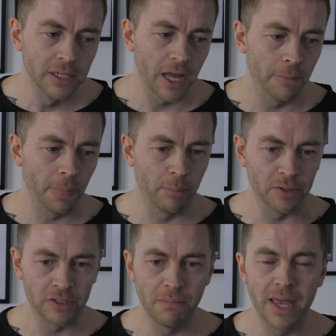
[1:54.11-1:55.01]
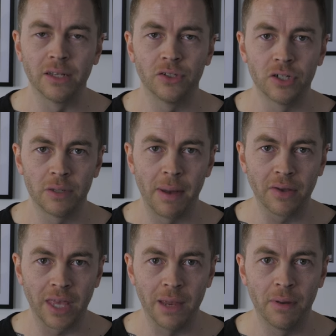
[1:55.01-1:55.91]
but to me it's just
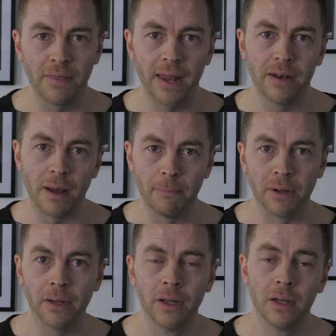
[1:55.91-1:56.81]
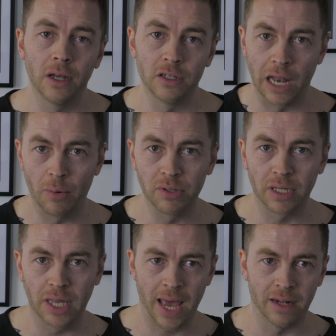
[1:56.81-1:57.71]
about keeping that number as low as
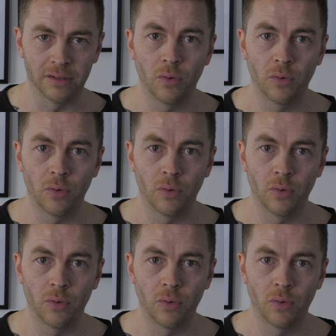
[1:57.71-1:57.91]
I can.